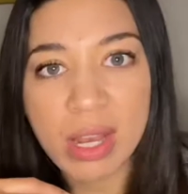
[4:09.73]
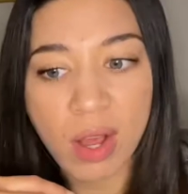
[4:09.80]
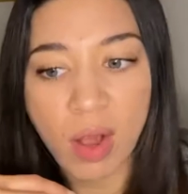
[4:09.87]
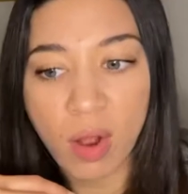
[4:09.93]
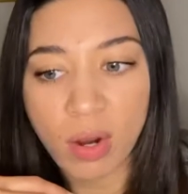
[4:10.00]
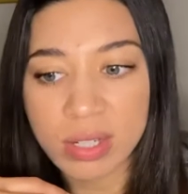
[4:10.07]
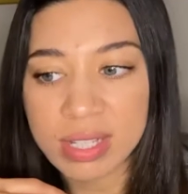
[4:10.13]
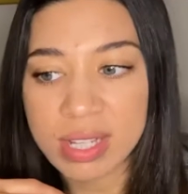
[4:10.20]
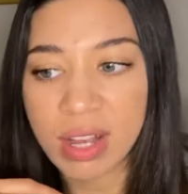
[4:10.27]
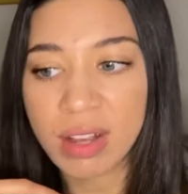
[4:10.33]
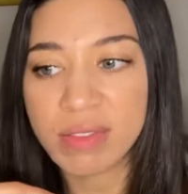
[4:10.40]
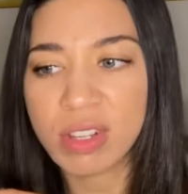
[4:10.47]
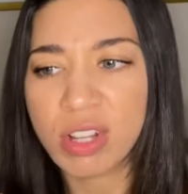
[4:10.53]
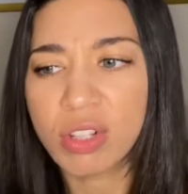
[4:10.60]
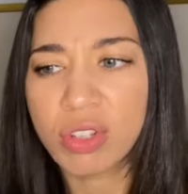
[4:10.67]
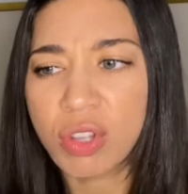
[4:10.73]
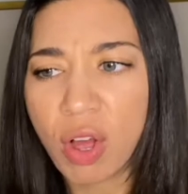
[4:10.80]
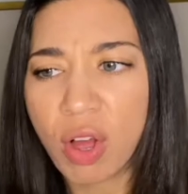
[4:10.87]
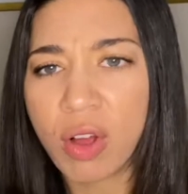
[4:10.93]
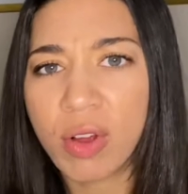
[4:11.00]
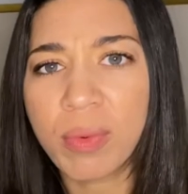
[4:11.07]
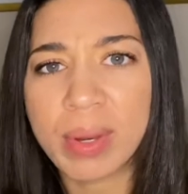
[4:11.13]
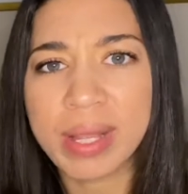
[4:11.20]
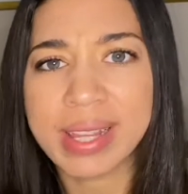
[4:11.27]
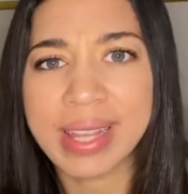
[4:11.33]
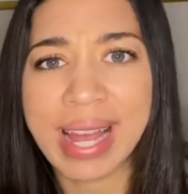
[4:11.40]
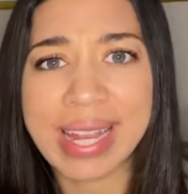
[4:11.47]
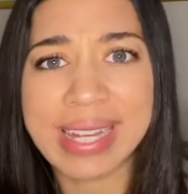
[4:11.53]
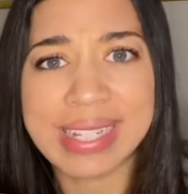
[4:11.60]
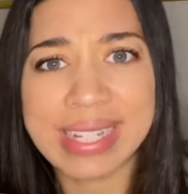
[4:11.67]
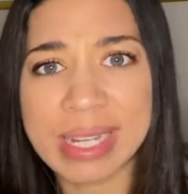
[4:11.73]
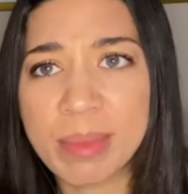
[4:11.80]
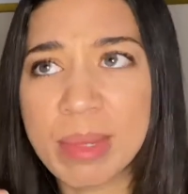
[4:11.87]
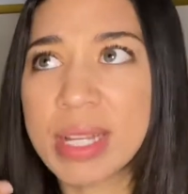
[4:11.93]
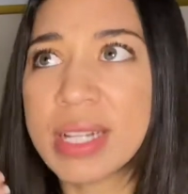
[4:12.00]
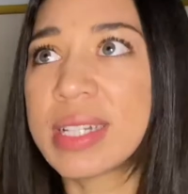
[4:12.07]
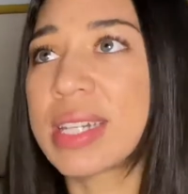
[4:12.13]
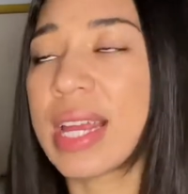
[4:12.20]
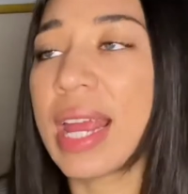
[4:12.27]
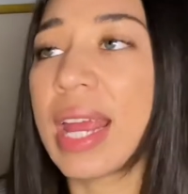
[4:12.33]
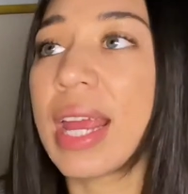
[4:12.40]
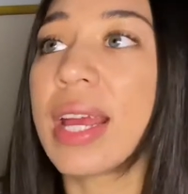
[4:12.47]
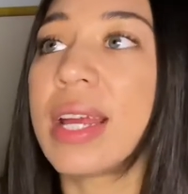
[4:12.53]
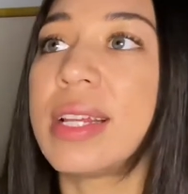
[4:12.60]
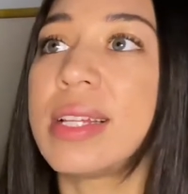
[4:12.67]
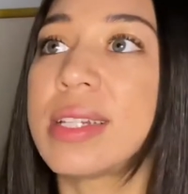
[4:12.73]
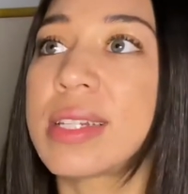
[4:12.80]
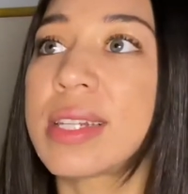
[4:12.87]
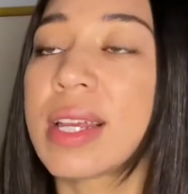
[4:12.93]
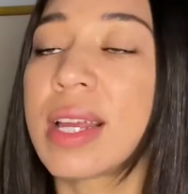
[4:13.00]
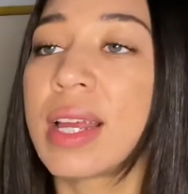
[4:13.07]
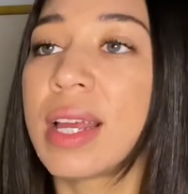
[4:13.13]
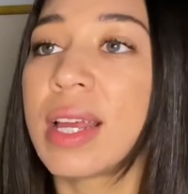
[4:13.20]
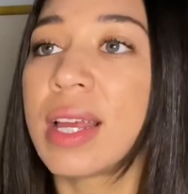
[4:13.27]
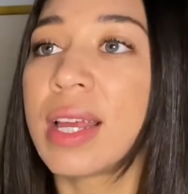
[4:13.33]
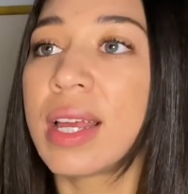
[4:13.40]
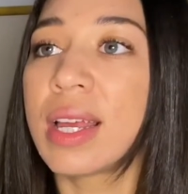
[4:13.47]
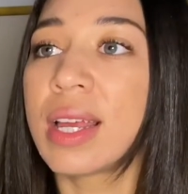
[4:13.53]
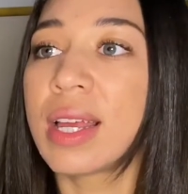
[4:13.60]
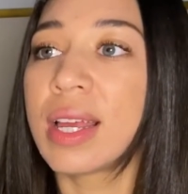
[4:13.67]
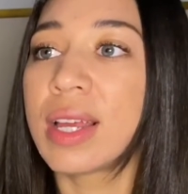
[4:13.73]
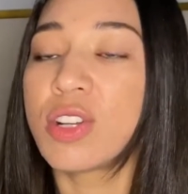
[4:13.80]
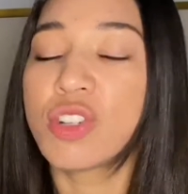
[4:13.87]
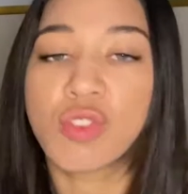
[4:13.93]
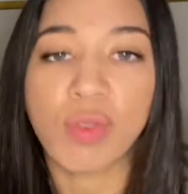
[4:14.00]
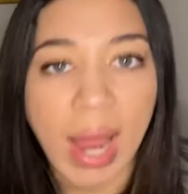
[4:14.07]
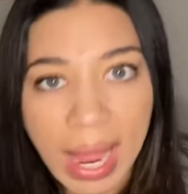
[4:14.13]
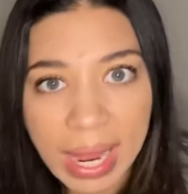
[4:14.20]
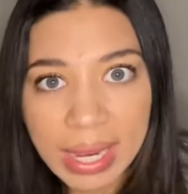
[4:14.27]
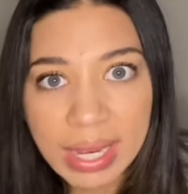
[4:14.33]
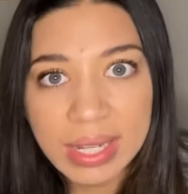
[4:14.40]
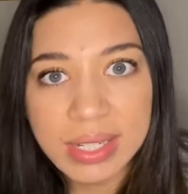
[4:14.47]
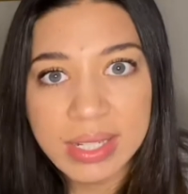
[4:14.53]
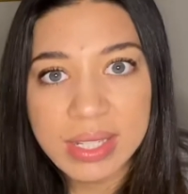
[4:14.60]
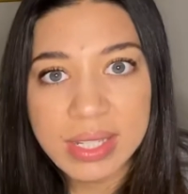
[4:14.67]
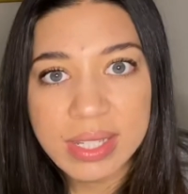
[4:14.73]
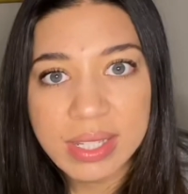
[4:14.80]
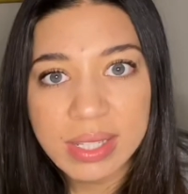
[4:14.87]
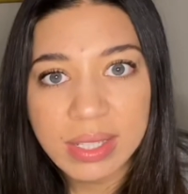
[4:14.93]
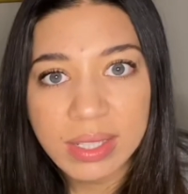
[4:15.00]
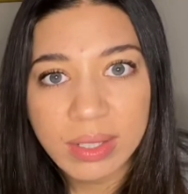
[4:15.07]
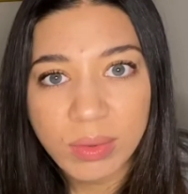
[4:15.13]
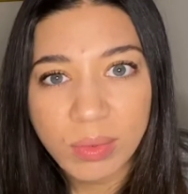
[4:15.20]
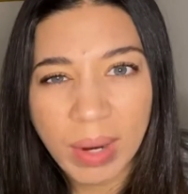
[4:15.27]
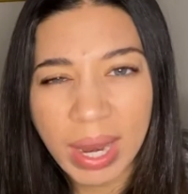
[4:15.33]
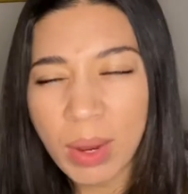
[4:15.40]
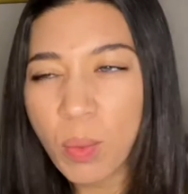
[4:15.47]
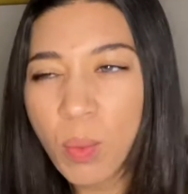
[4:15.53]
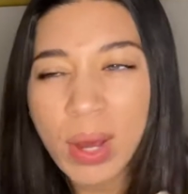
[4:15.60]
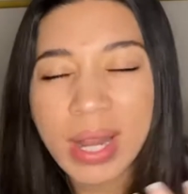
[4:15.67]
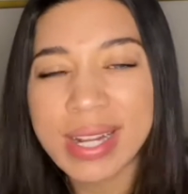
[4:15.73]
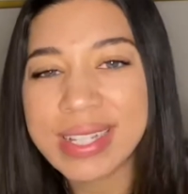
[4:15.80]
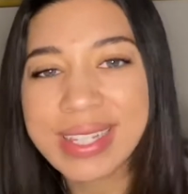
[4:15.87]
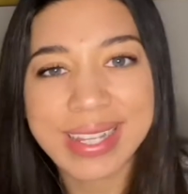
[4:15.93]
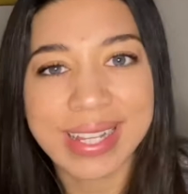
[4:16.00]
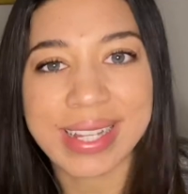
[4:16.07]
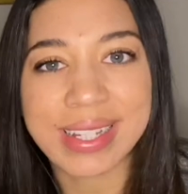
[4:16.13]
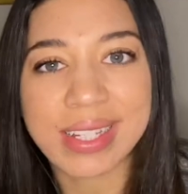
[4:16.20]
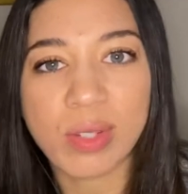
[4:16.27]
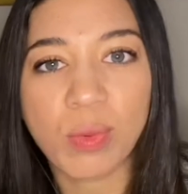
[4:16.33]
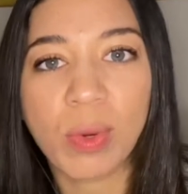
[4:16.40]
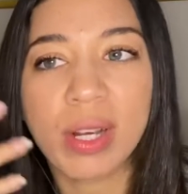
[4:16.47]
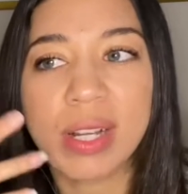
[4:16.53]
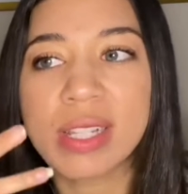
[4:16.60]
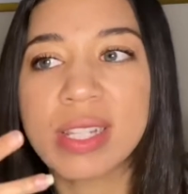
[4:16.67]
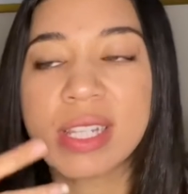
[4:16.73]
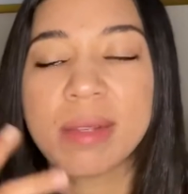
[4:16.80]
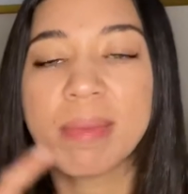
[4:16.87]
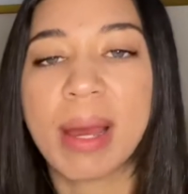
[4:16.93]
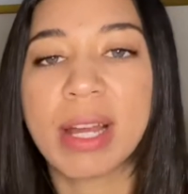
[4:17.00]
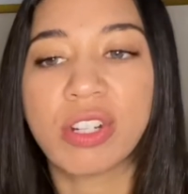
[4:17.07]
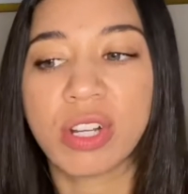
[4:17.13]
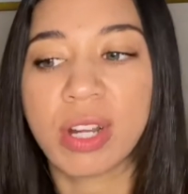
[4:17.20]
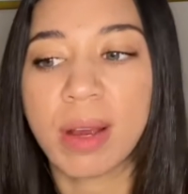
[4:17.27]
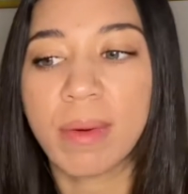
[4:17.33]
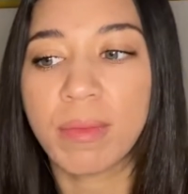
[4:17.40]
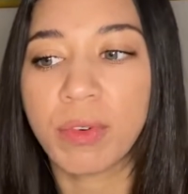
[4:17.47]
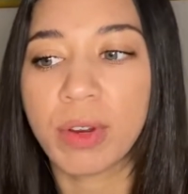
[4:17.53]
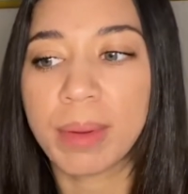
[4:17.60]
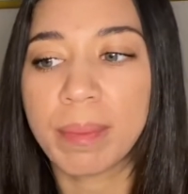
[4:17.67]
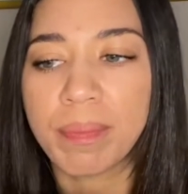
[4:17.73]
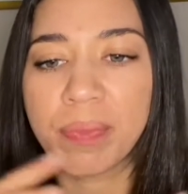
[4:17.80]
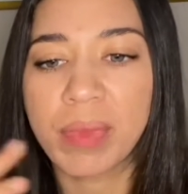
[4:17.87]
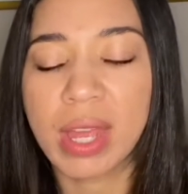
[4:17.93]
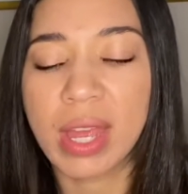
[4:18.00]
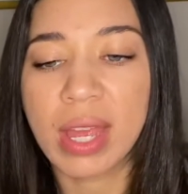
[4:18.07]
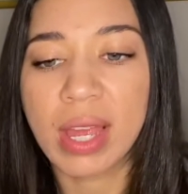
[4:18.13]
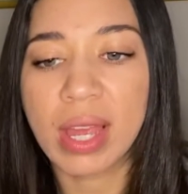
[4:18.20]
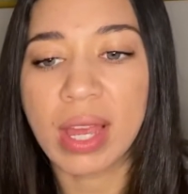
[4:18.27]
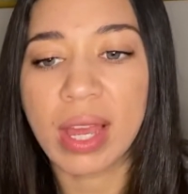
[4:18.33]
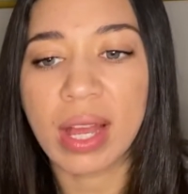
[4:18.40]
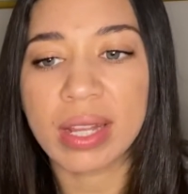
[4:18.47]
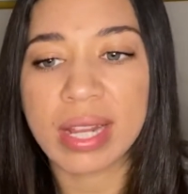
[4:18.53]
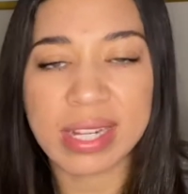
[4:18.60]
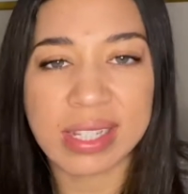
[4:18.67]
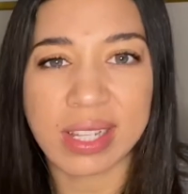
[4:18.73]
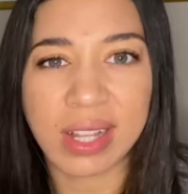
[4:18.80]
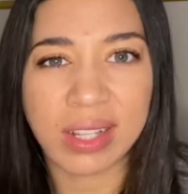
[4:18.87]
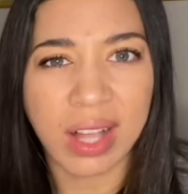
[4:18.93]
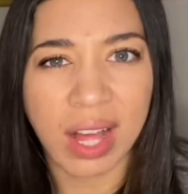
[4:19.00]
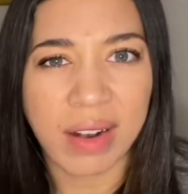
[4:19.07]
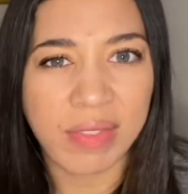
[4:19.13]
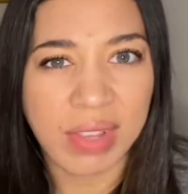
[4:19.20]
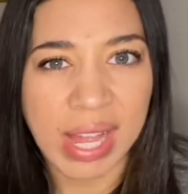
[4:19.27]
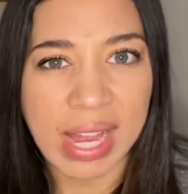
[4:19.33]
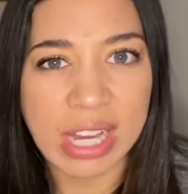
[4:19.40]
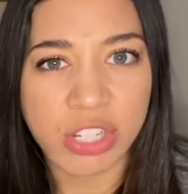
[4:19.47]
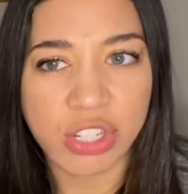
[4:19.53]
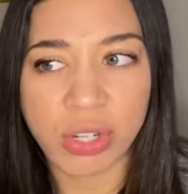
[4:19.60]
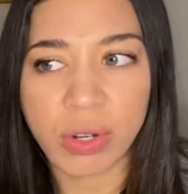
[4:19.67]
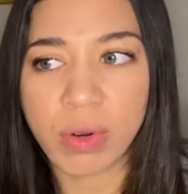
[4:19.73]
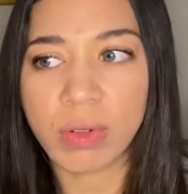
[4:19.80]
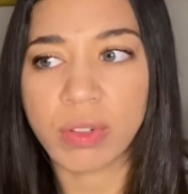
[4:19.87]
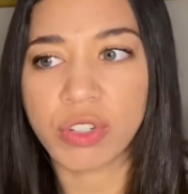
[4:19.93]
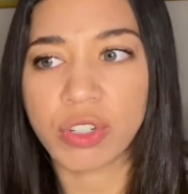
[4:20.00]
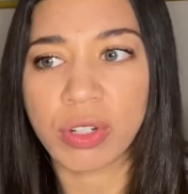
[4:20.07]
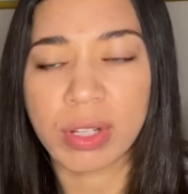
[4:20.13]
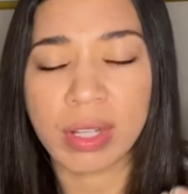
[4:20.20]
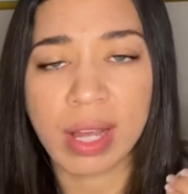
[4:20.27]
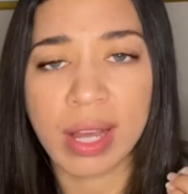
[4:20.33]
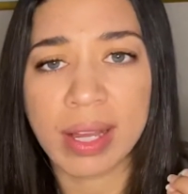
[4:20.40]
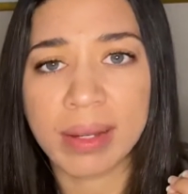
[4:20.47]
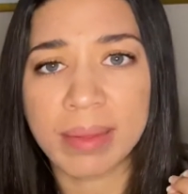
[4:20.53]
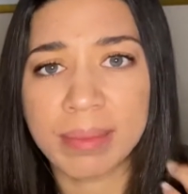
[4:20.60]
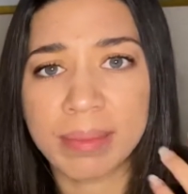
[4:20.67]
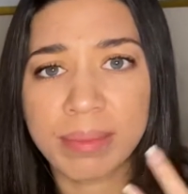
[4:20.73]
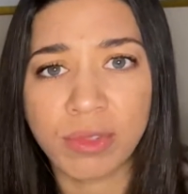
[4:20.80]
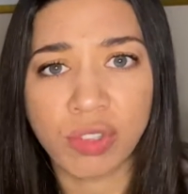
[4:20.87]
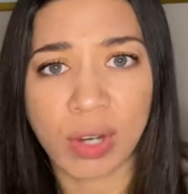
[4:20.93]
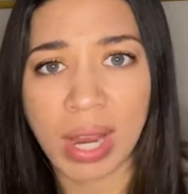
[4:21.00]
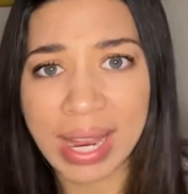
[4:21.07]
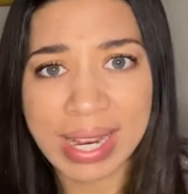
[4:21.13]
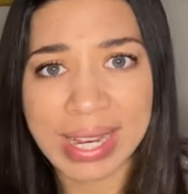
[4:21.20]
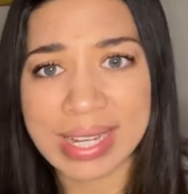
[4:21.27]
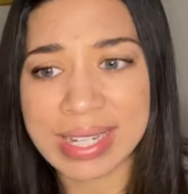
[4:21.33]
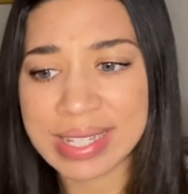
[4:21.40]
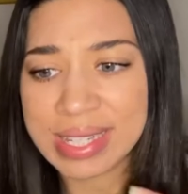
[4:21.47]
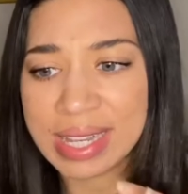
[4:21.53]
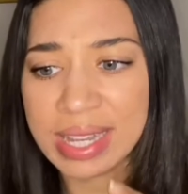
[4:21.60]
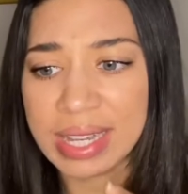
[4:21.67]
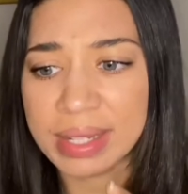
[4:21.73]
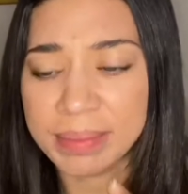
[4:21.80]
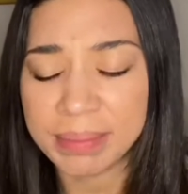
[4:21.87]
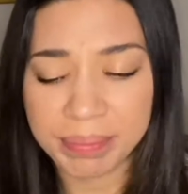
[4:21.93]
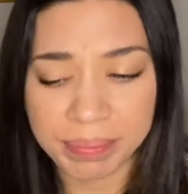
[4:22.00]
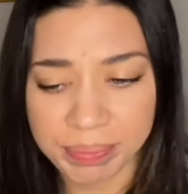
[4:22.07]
ourselves, along with like demons and dragons, right? What is this? Where does this magic come from? That's a lot of the Asian culture, dragons and